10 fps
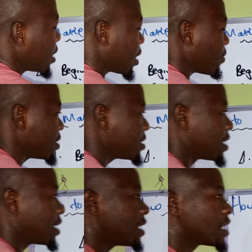Now this is
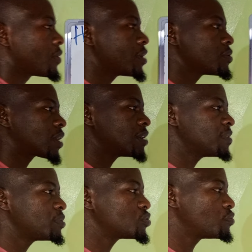an area where you can be
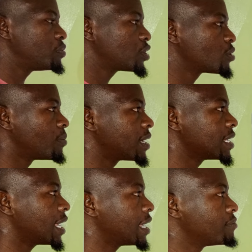able to pick your
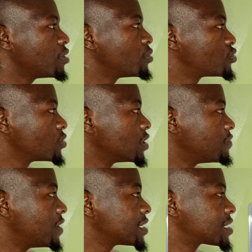money and be able to
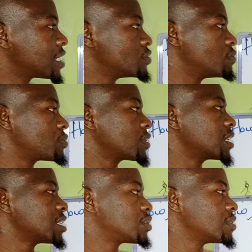invest as you
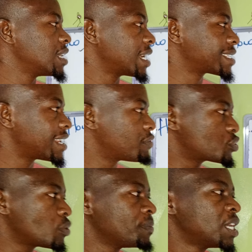progress to the next level.
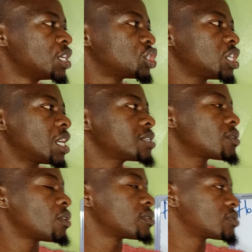So shares
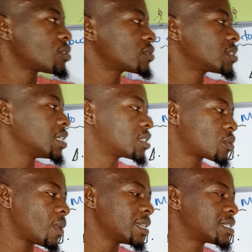or stocks, it's
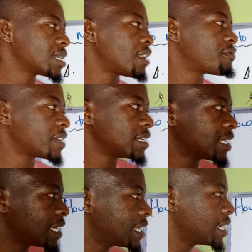quite a
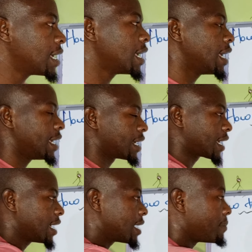friendly area. And
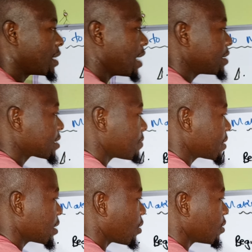again, I may add
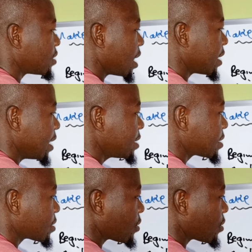something called rates.